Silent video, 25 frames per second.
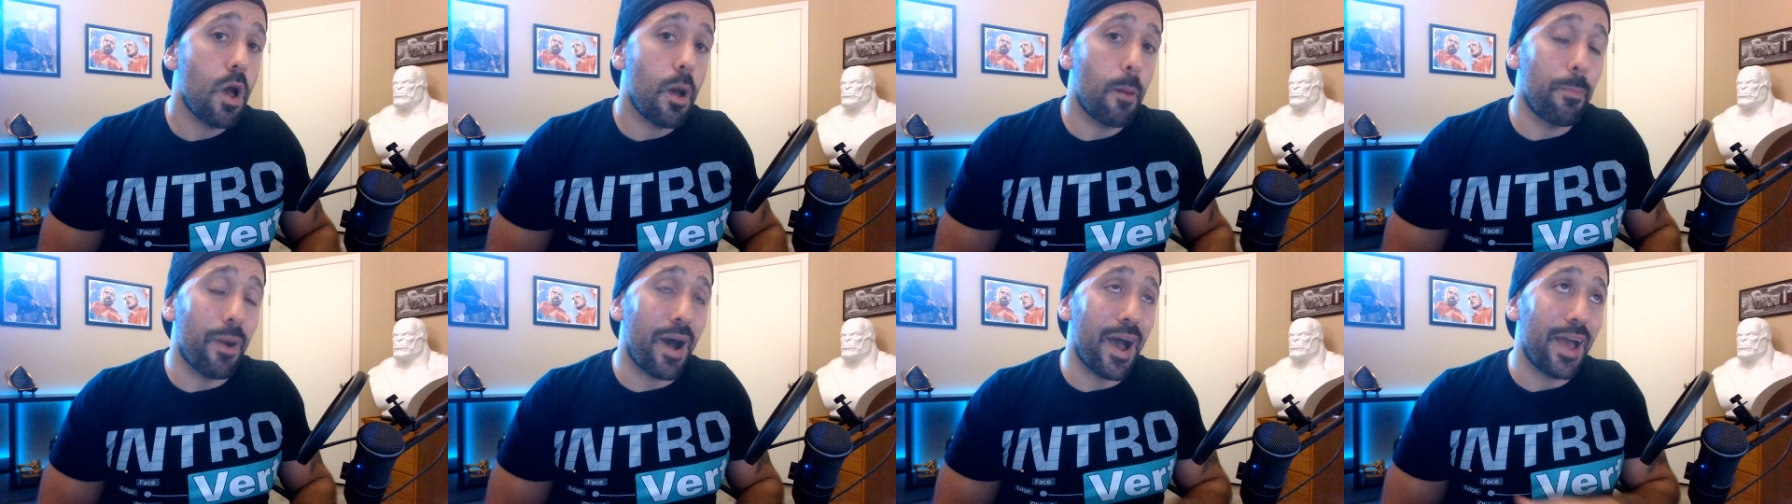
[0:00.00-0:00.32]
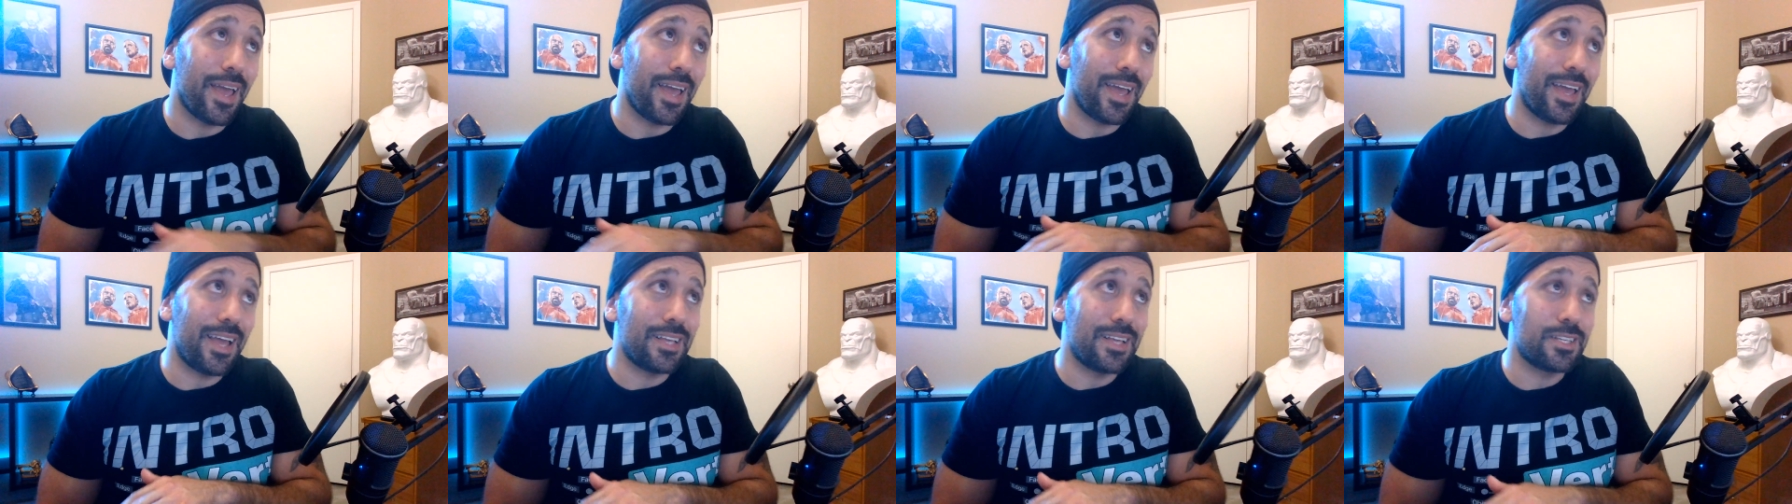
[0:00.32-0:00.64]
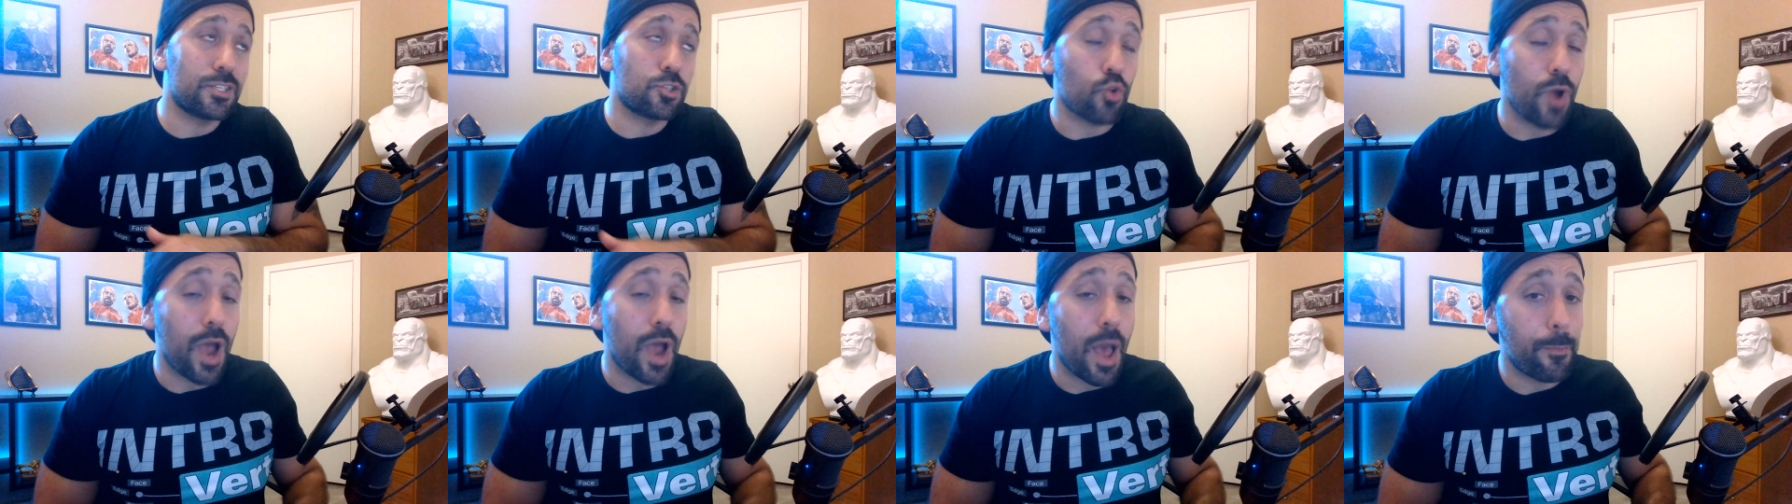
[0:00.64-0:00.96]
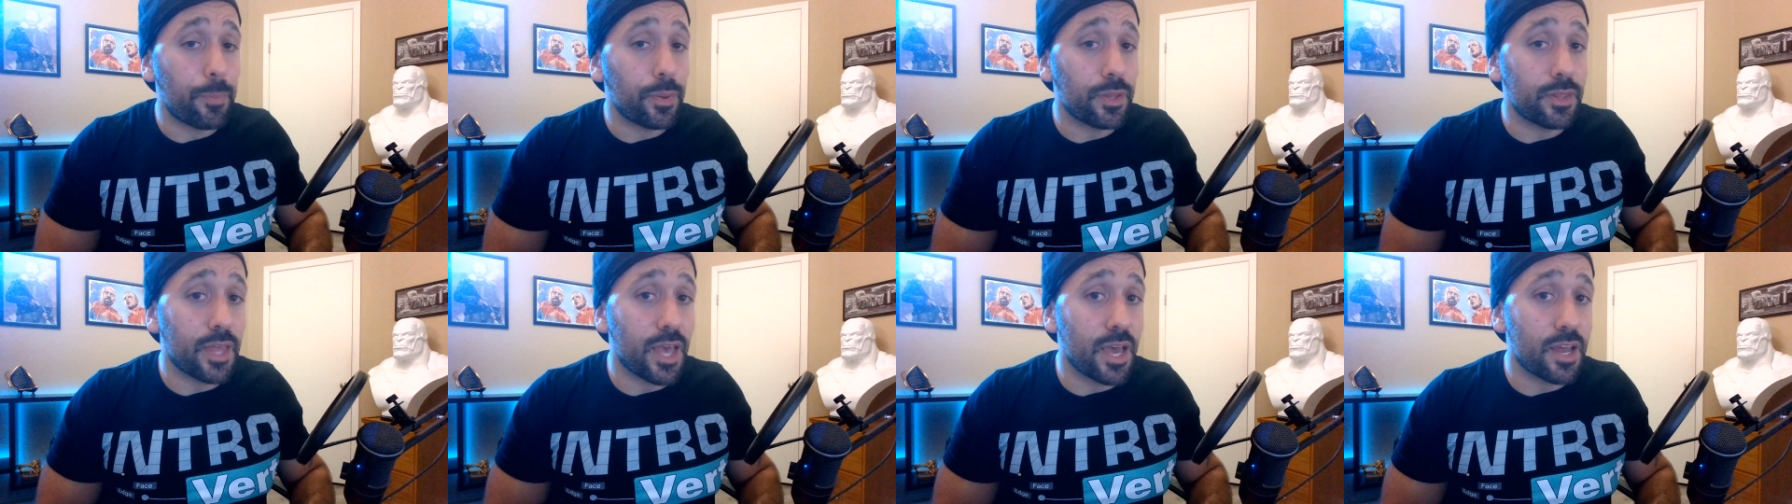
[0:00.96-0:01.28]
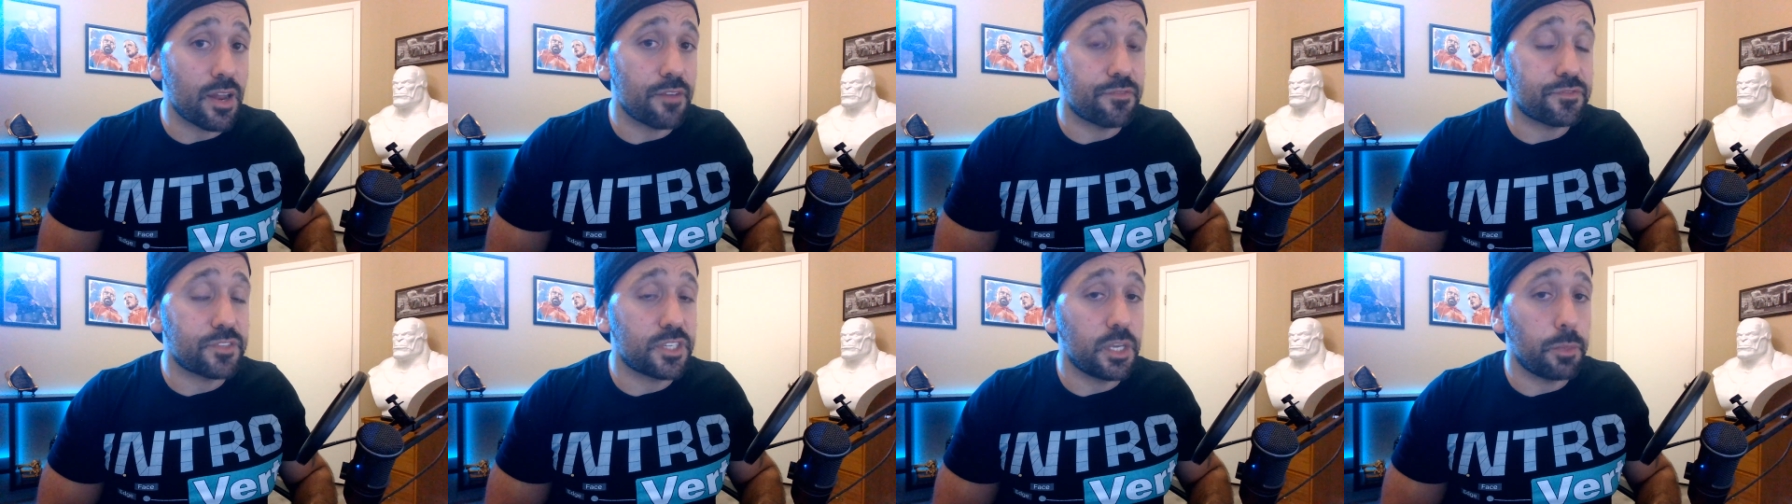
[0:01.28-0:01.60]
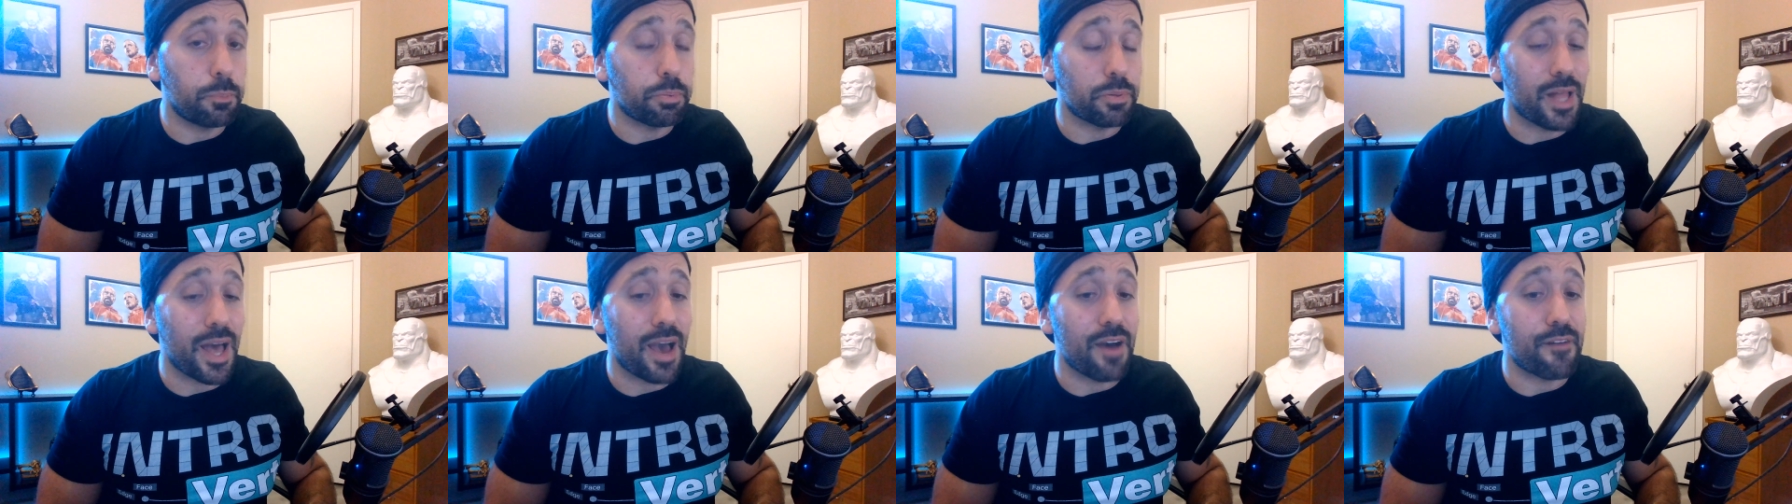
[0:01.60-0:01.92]
by scrapping the
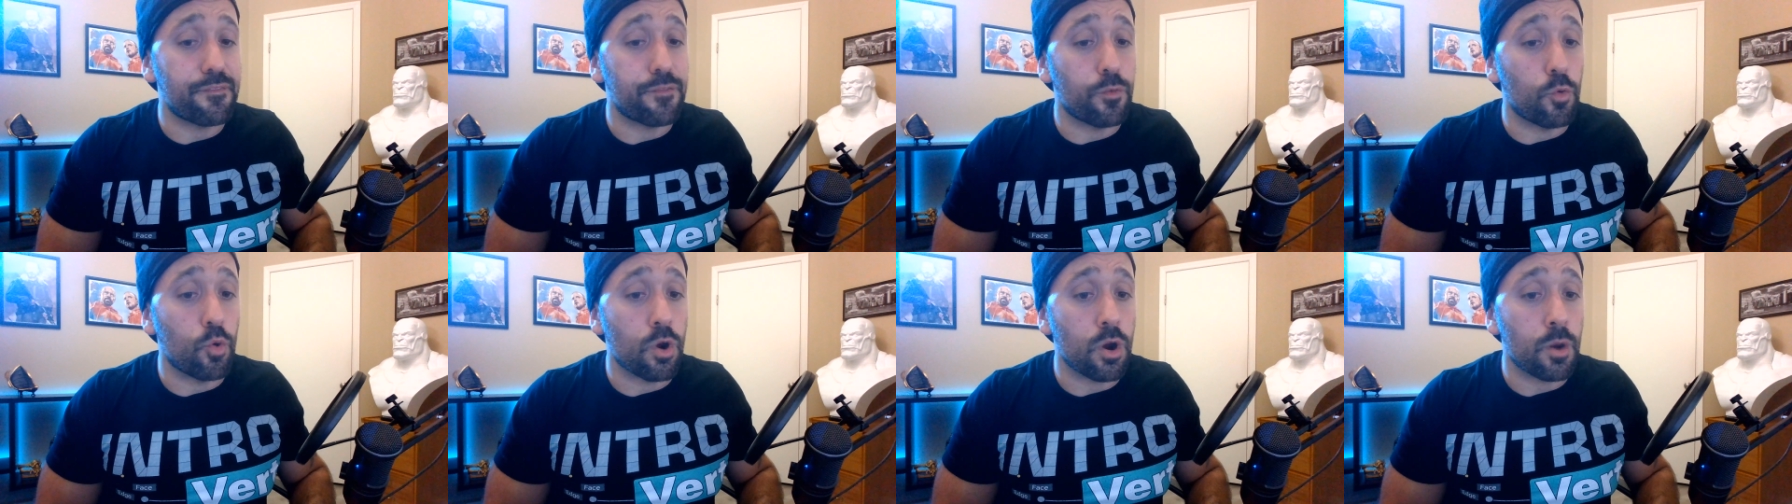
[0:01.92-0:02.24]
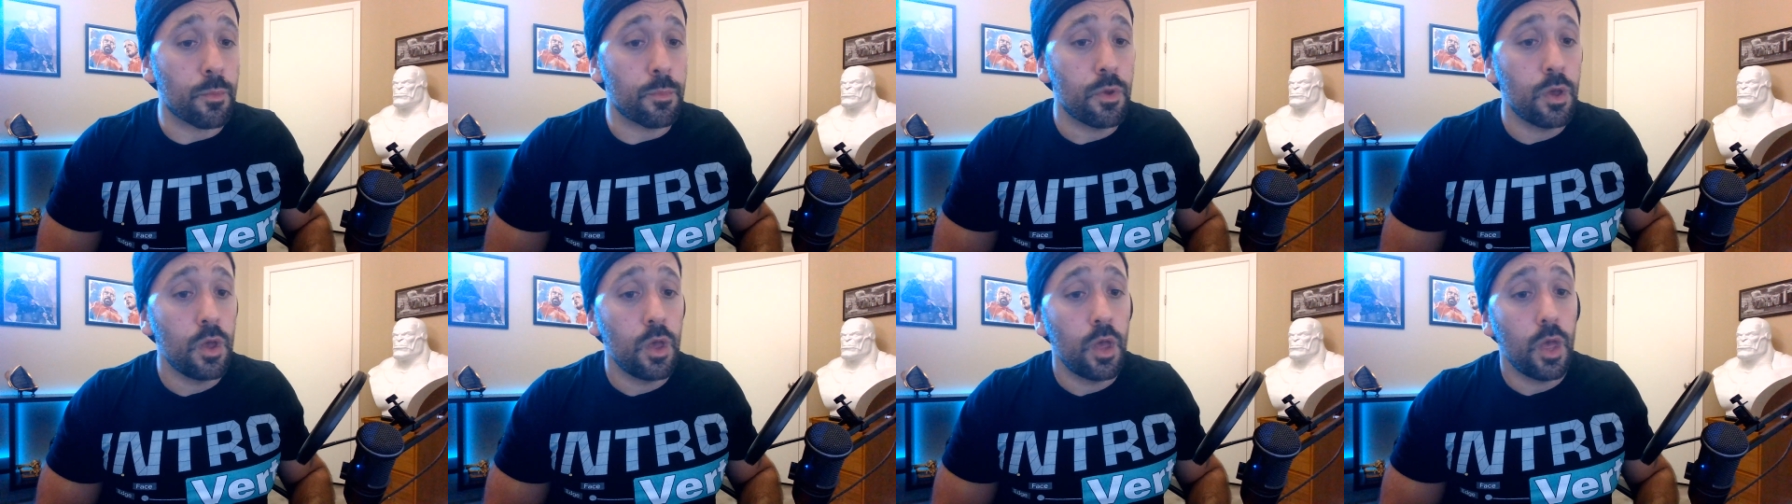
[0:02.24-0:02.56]
NFT platform